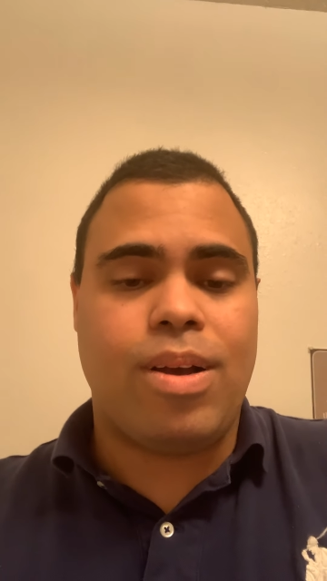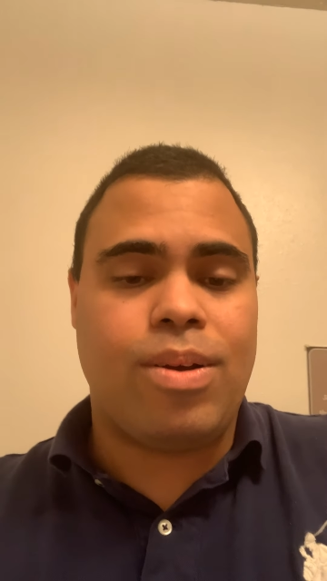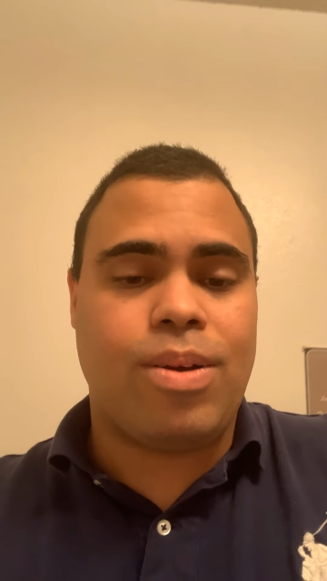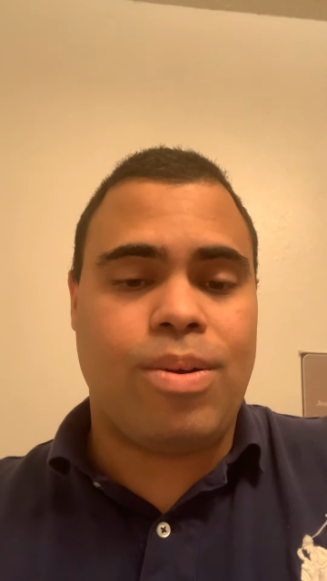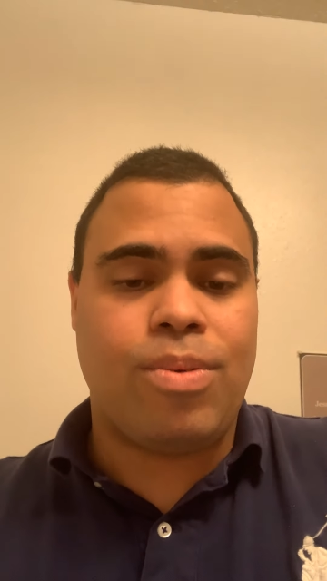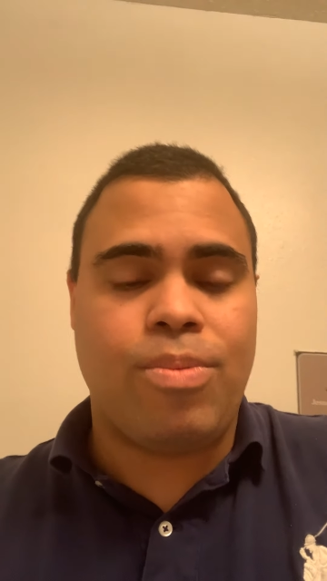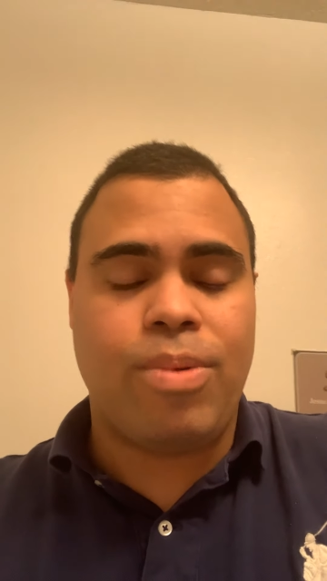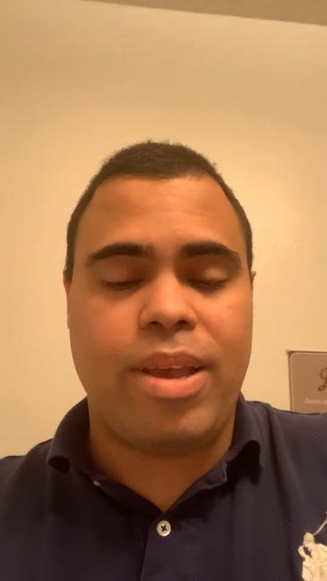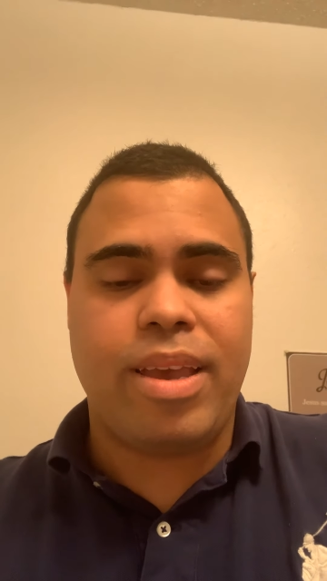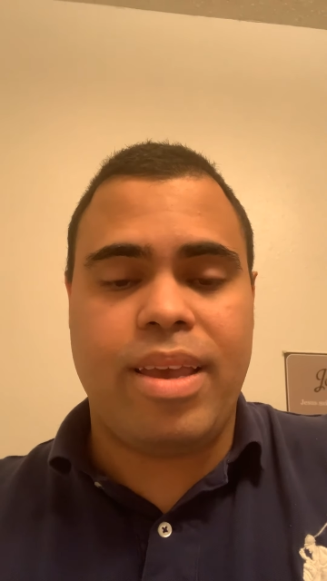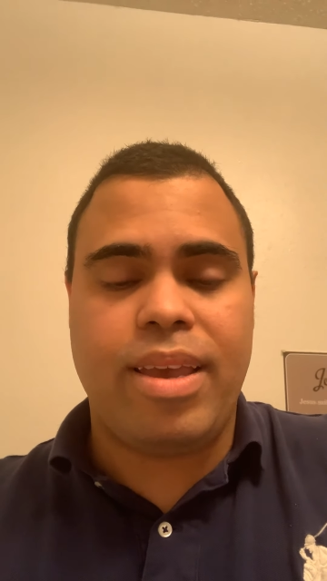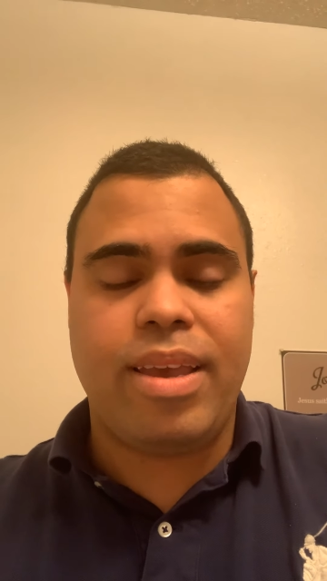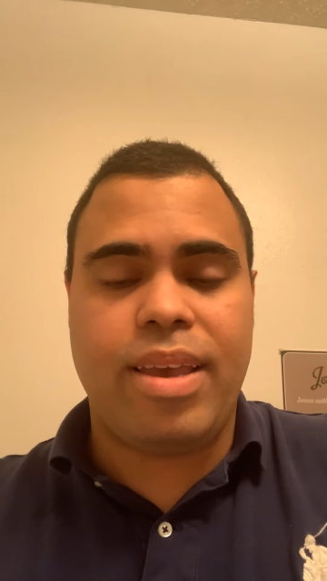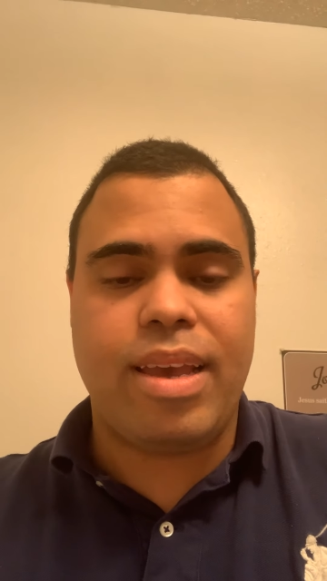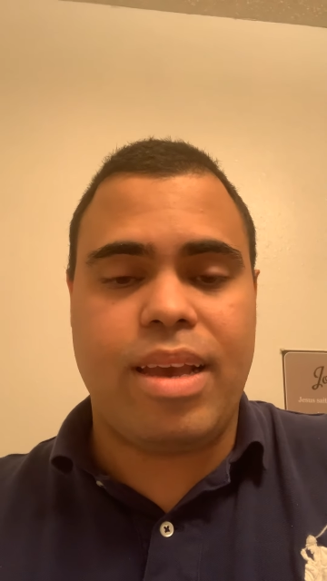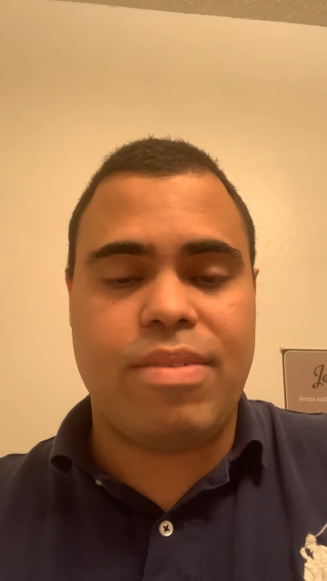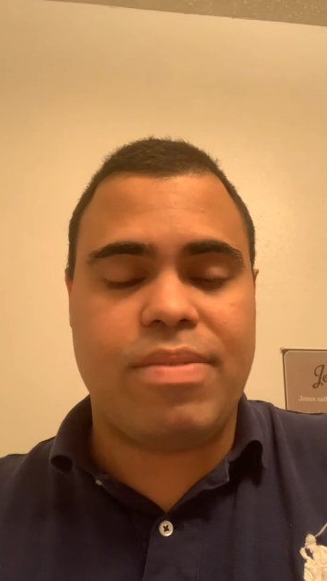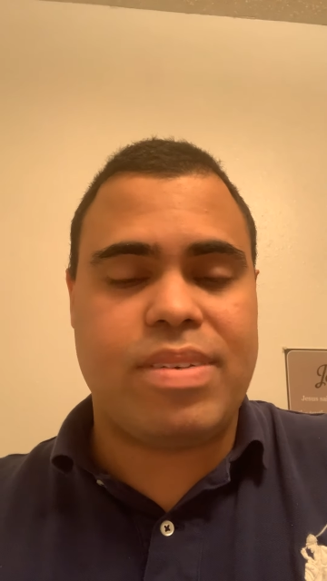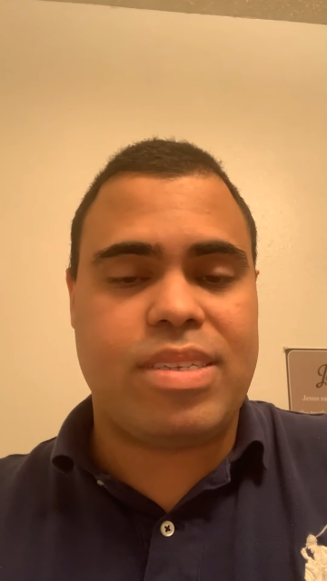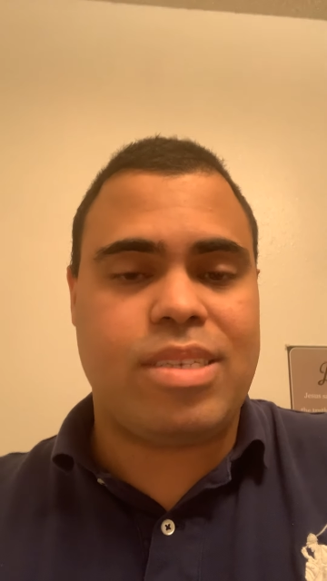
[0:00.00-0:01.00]
We
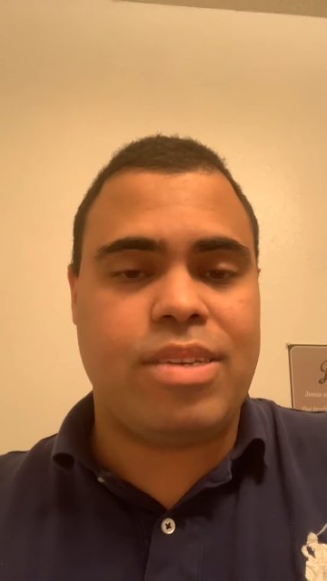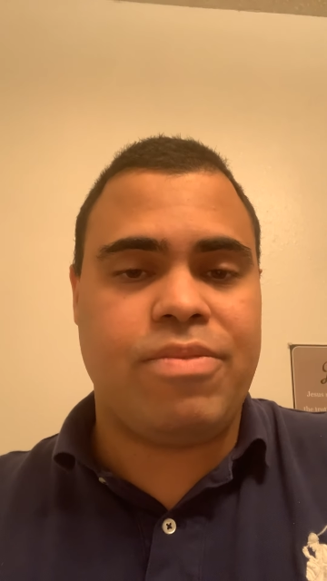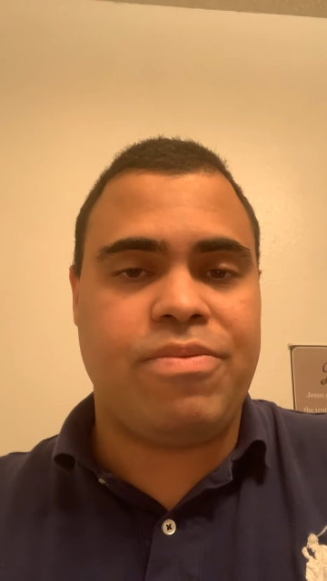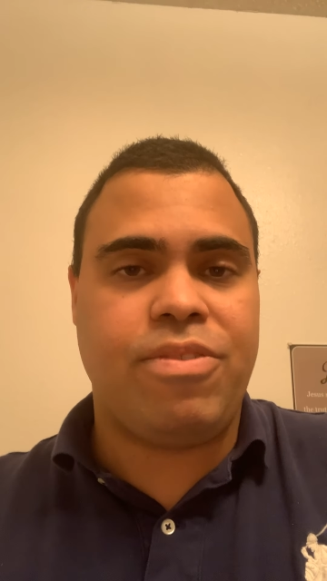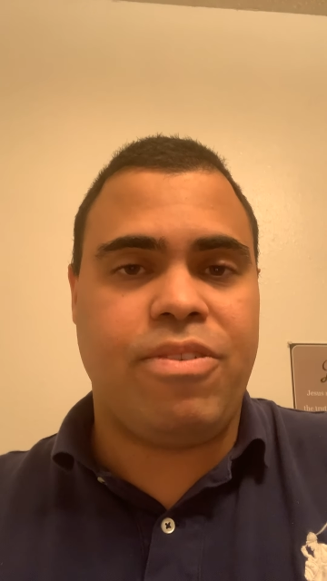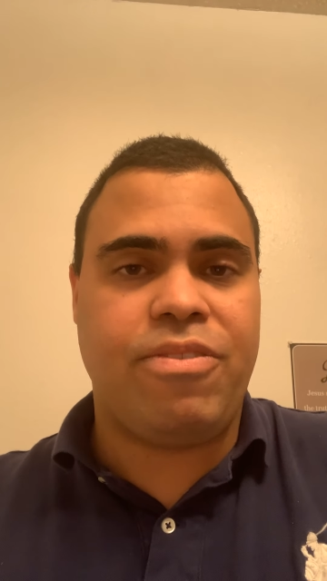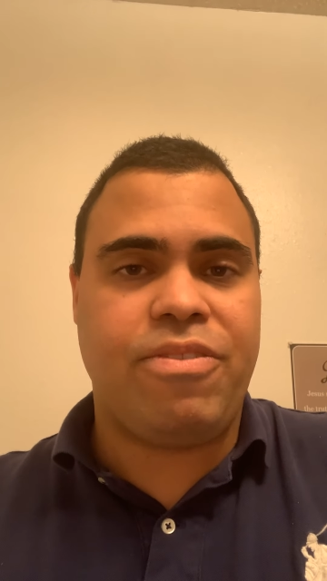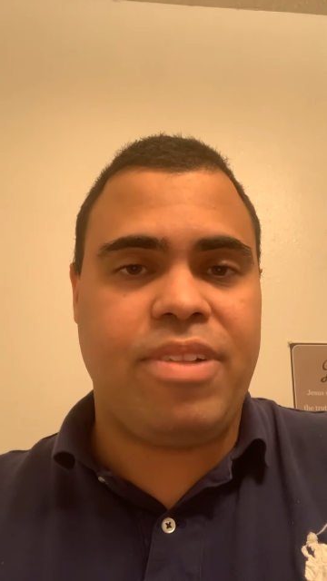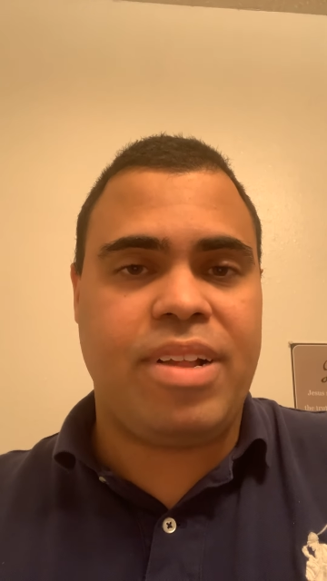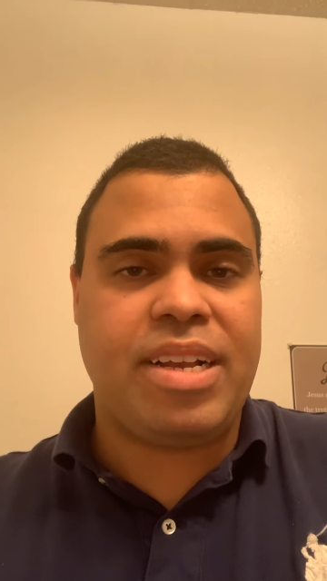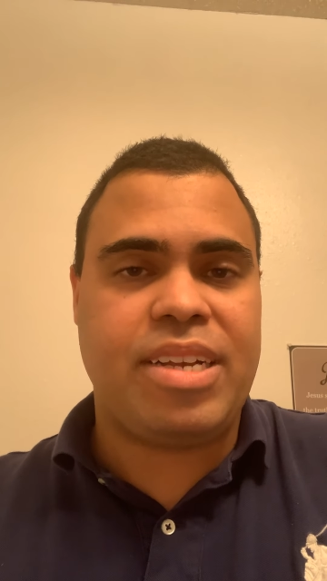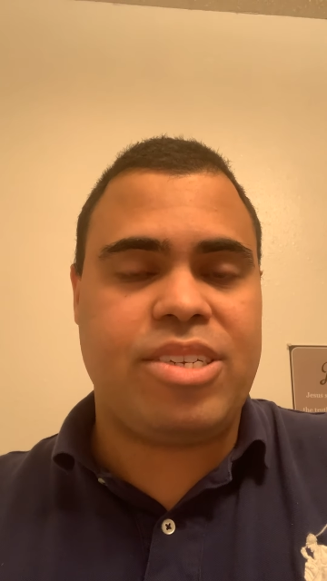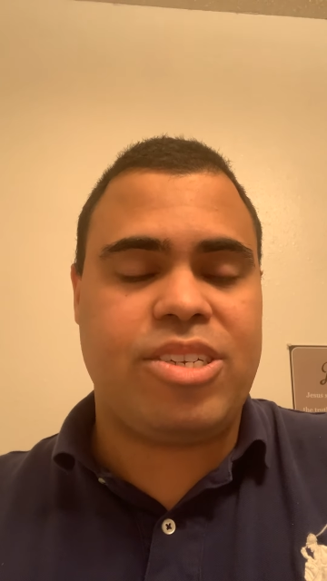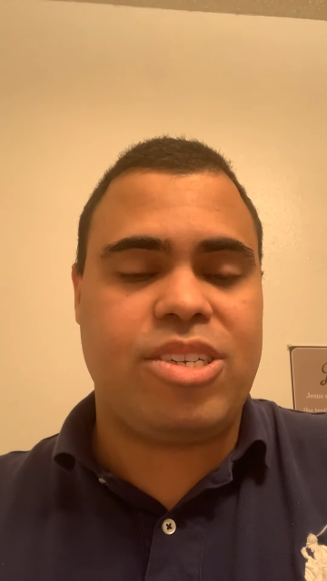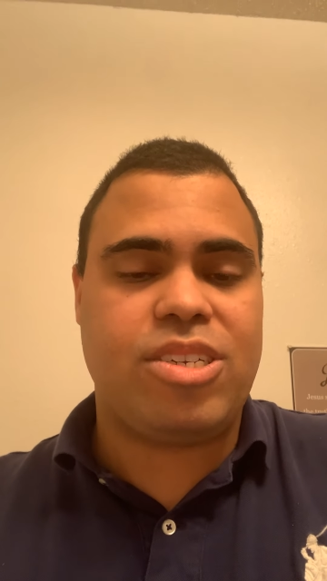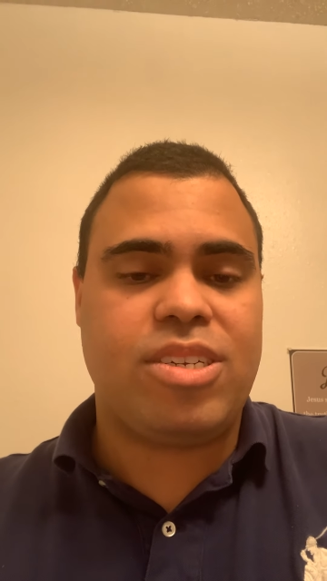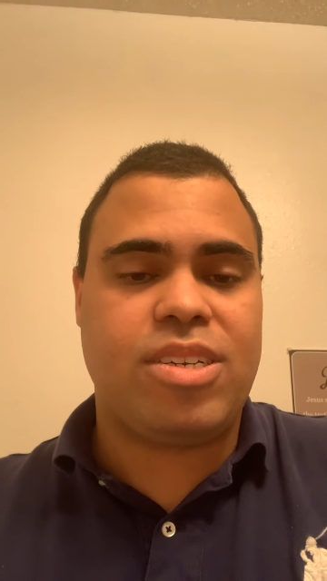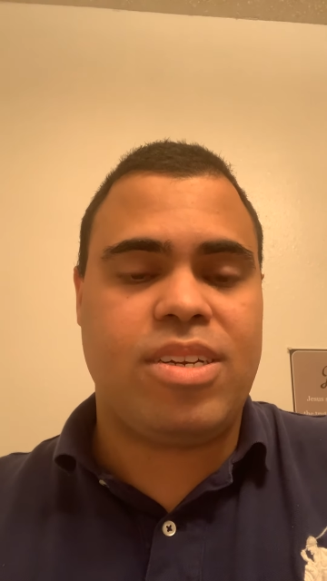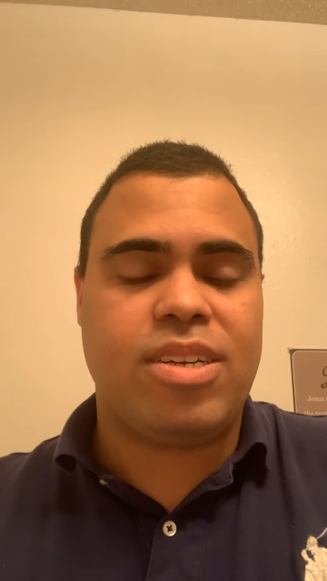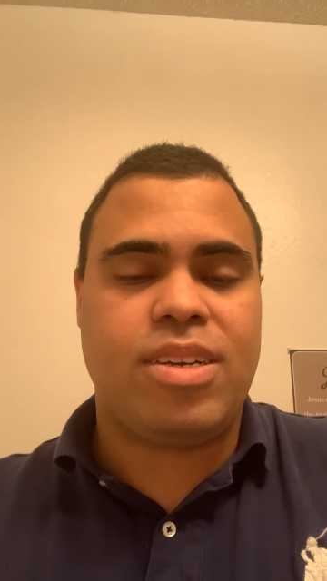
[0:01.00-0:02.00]
have a sinful
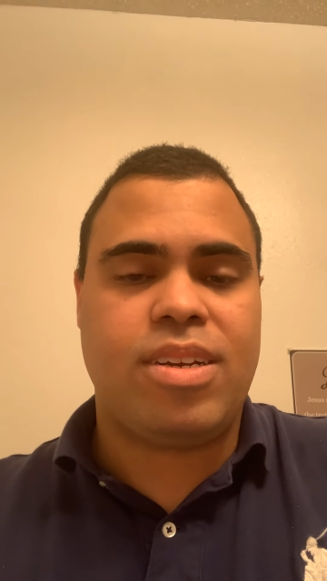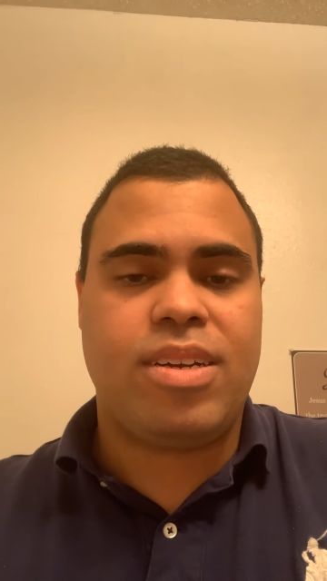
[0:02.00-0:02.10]
flesh.